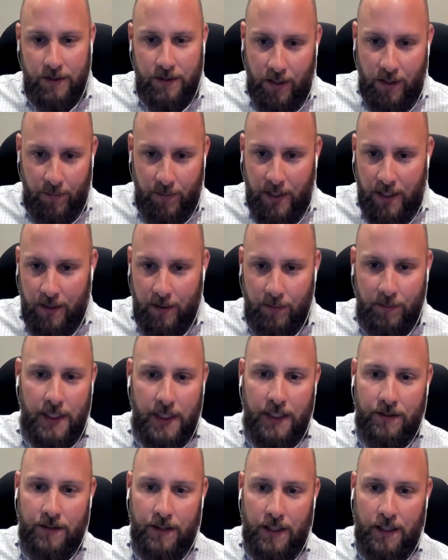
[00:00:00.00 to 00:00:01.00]
coming out of
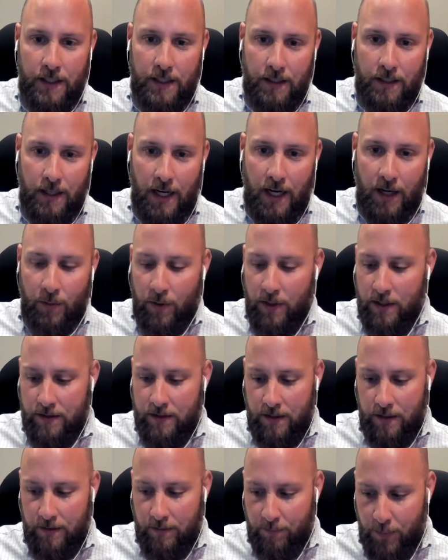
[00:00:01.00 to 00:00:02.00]
me, right? I
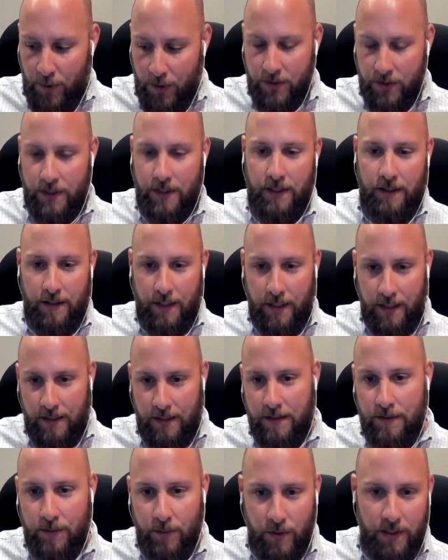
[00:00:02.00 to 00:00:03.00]
wasn't pushing
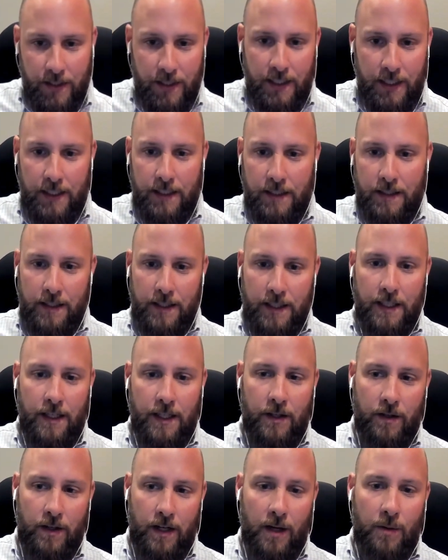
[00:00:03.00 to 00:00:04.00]
things where they needed to
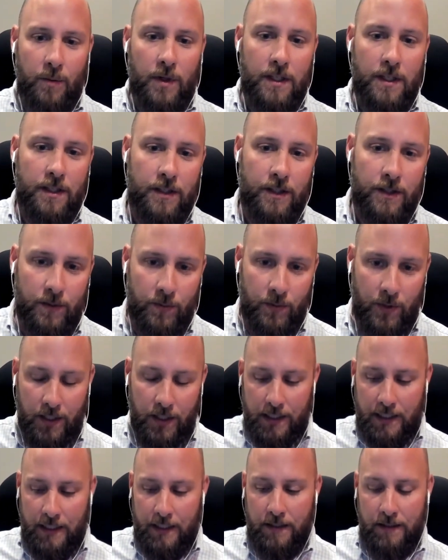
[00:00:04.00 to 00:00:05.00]
go, and I wasn't doing what
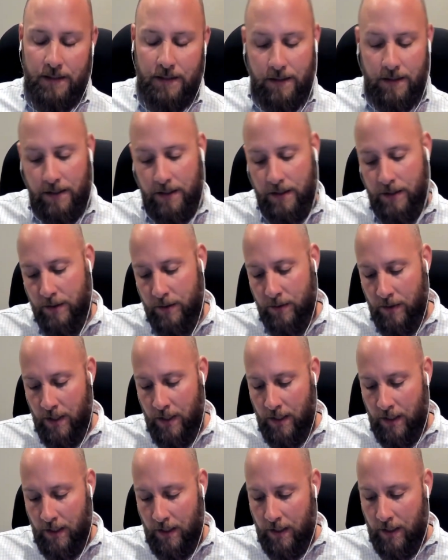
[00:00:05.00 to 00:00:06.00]
I needed to do.
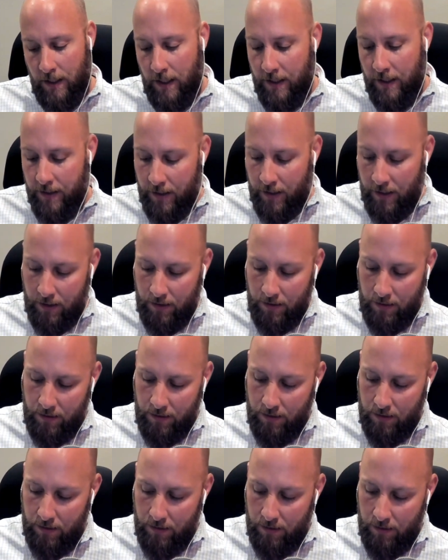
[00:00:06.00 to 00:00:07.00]
And then
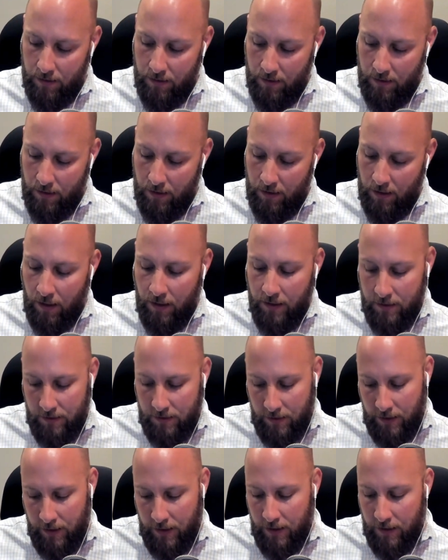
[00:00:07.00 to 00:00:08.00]

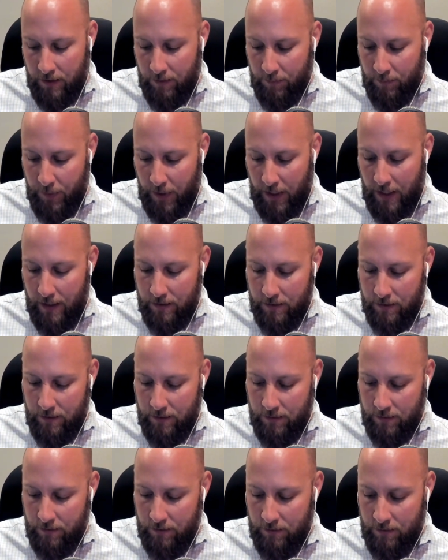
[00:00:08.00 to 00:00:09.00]
honestly, getting
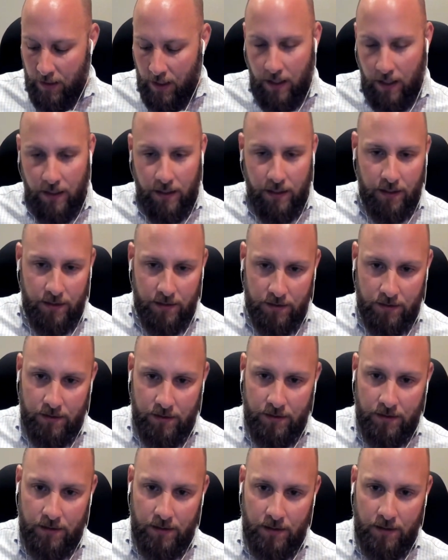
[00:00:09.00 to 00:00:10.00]
past
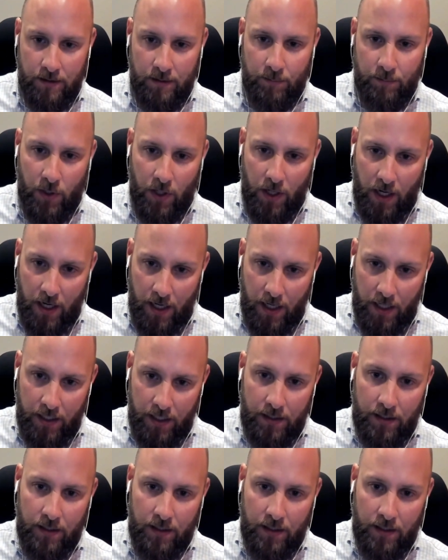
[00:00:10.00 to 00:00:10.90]
arrogance, pride,